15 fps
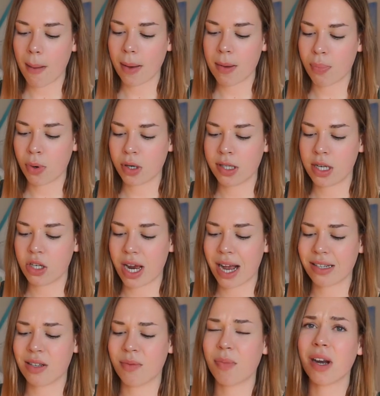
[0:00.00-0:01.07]
in Percy
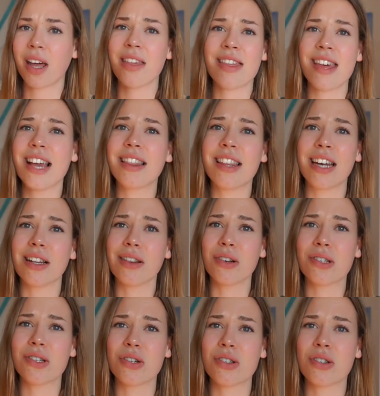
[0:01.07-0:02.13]
Jackson, but I think that it
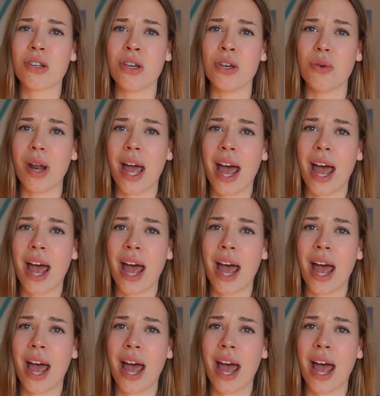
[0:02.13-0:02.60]
looks just cute